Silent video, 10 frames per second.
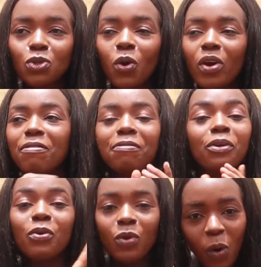So
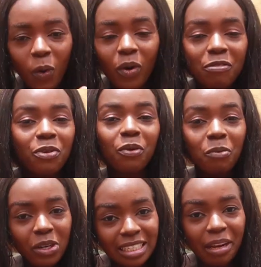if you know
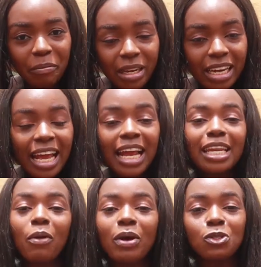more than me
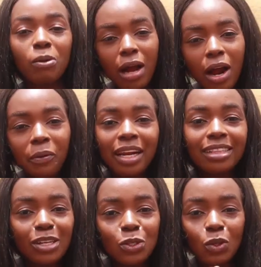that we are somehow
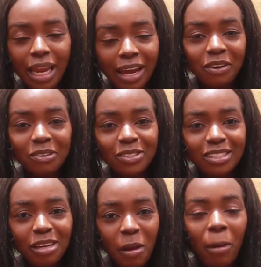related to
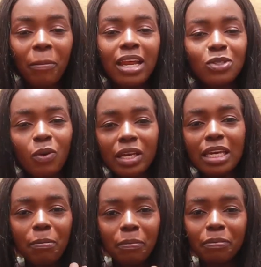lions, maybe that's why we
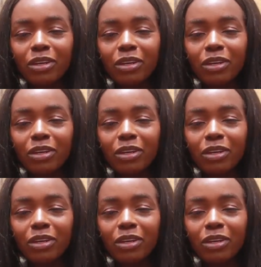keep